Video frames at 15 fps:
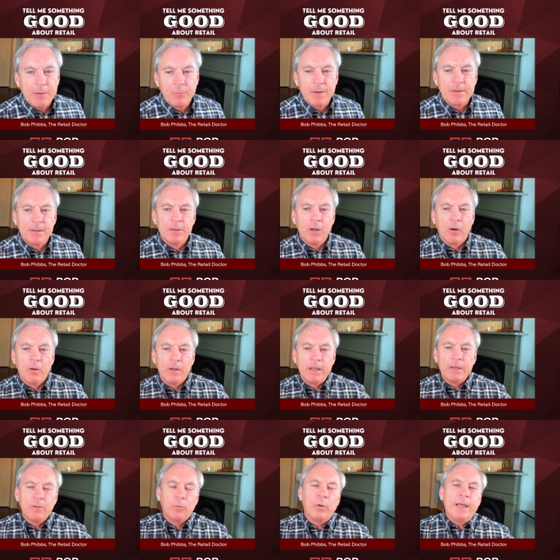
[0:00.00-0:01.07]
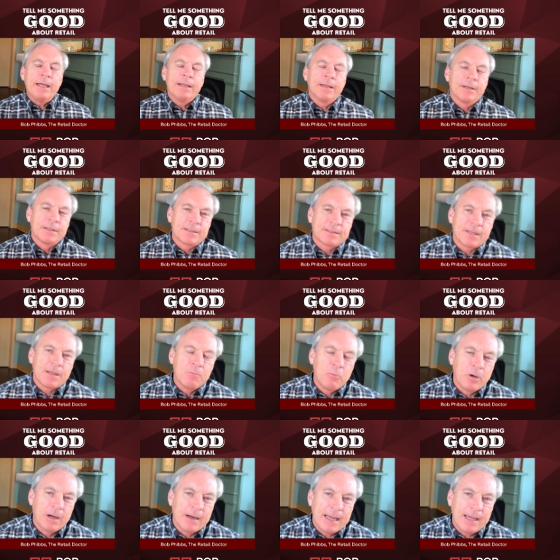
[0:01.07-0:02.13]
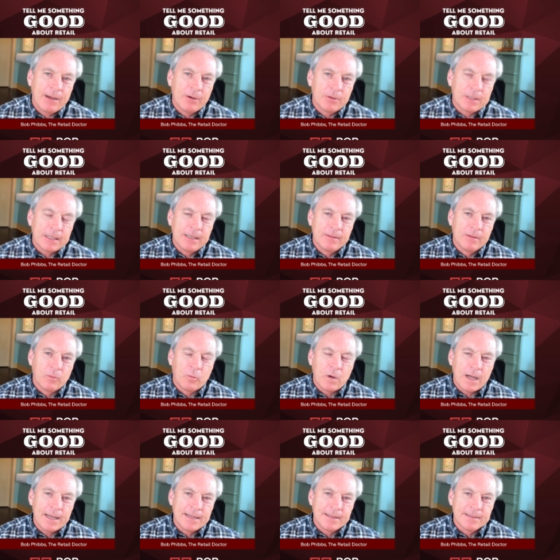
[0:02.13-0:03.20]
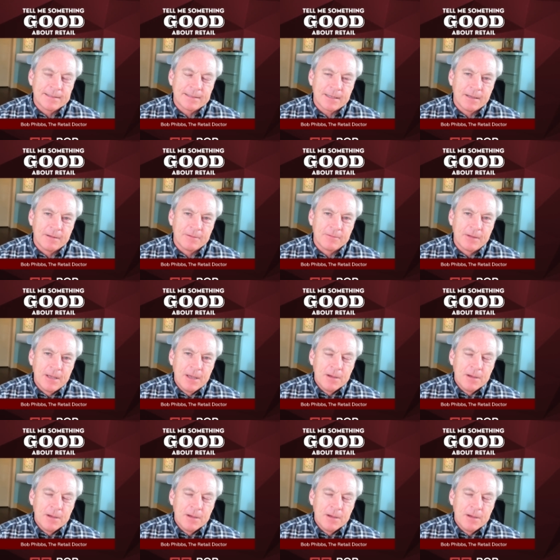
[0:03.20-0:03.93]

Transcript: with Nolan Wheeler somewhere out in the wilds of